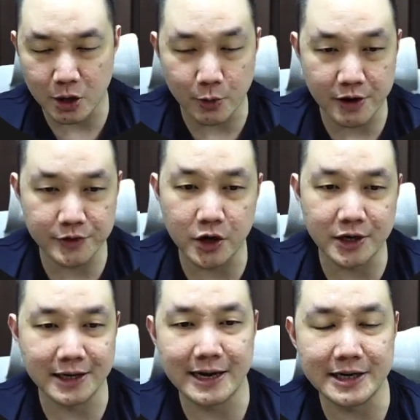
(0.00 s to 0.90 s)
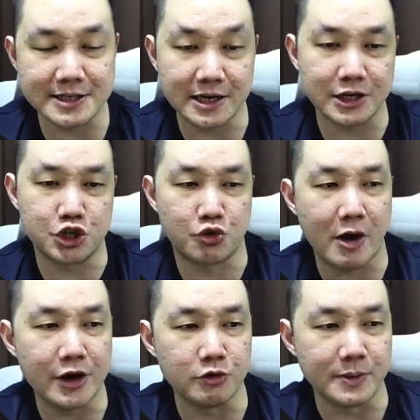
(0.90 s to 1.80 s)
whatever not, and then he's gonna
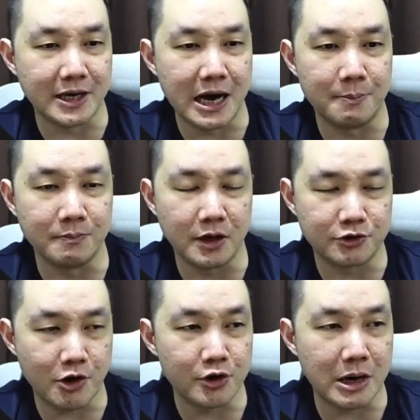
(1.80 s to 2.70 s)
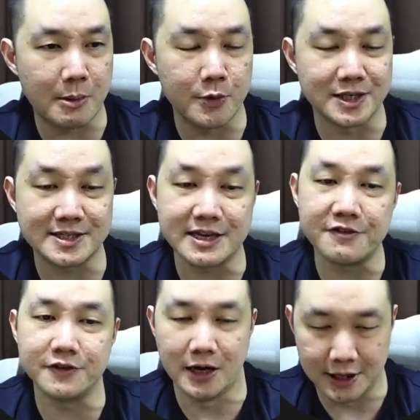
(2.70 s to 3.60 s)
try to come up with
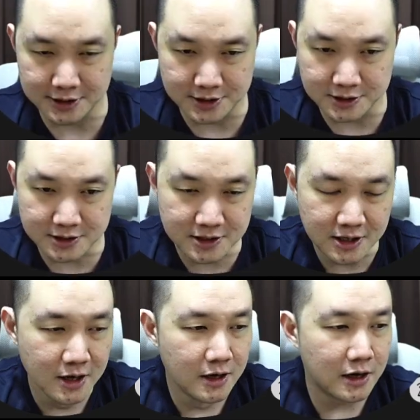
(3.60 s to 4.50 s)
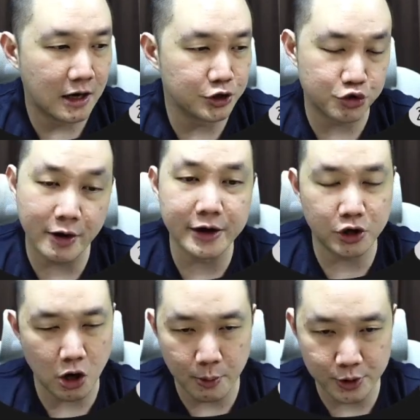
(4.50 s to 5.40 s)
safer answers to try and
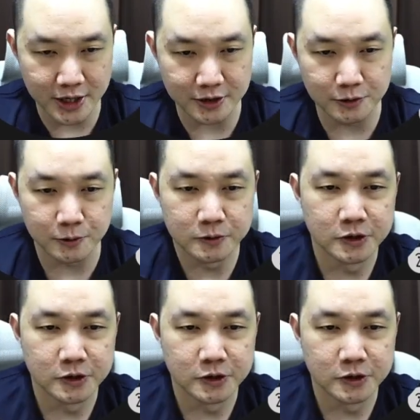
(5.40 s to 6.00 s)
accommodate you.